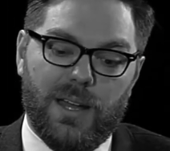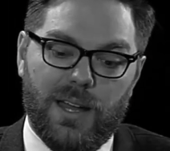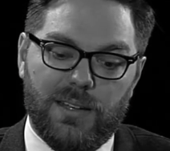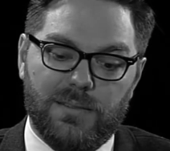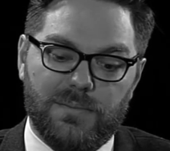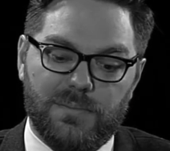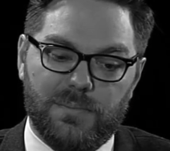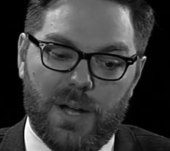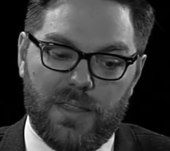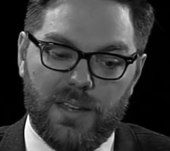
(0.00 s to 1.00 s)
And
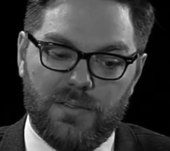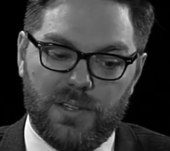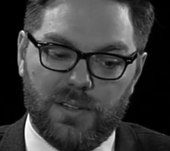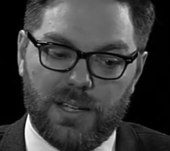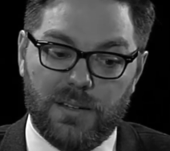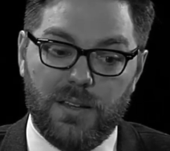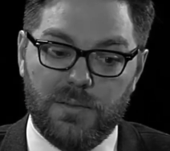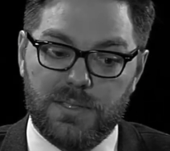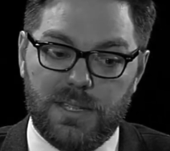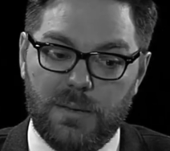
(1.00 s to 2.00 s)
by the end of it, you're like, no, that
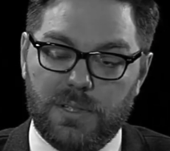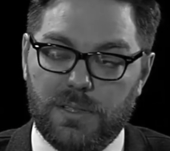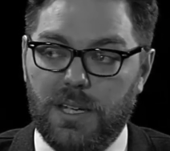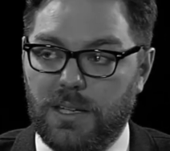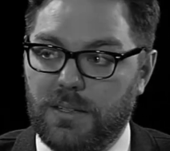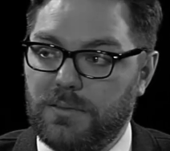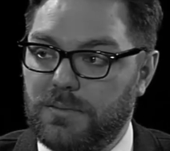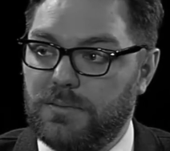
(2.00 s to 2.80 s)
was a damn good cake.